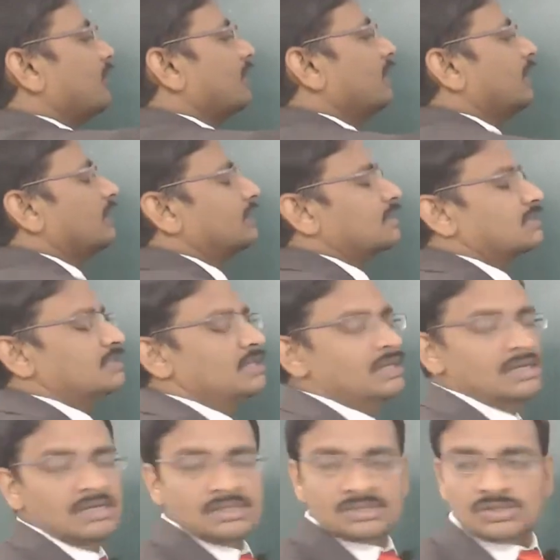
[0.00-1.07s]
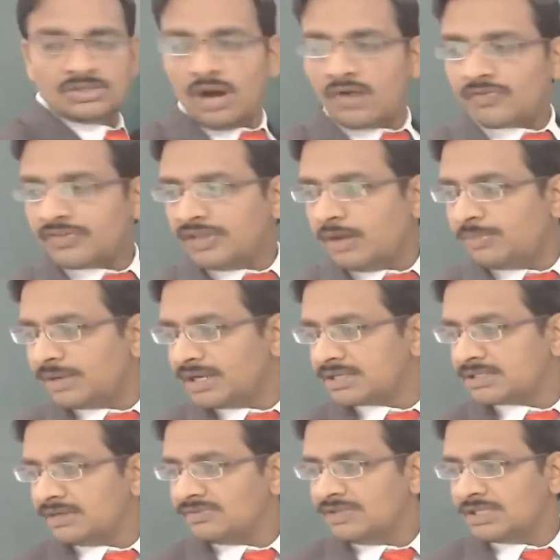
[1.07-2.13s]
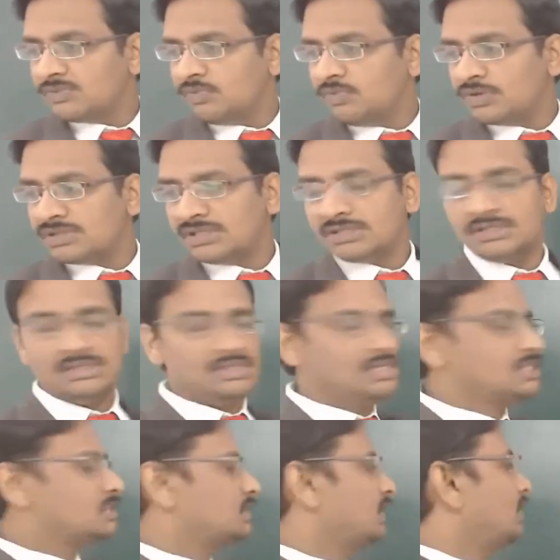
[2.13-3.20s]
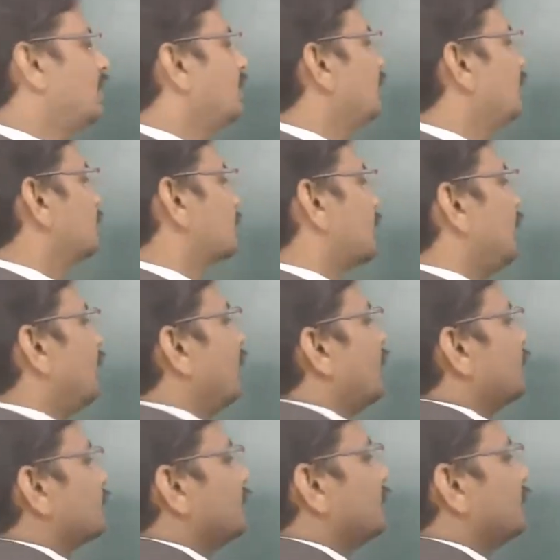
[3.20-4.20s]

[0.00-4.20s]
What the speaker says: like this. So after the application of these forces, this scenario is called as